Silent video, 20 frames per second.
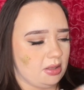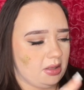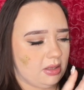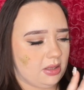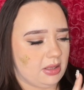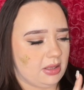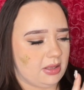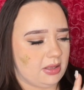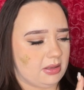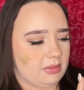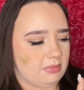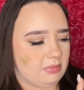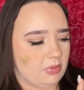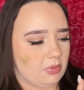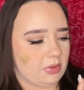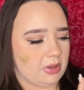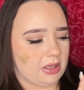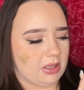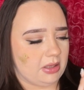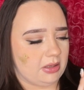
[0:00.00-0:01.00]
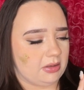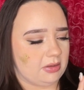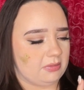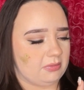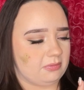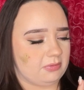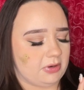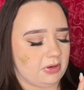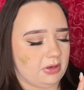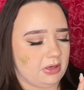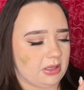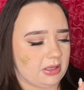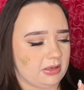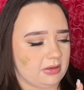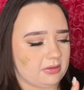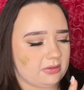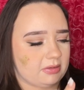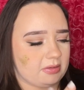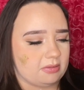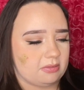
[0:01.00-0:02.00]
Okay, very
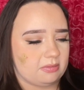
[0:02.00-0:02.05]
nice.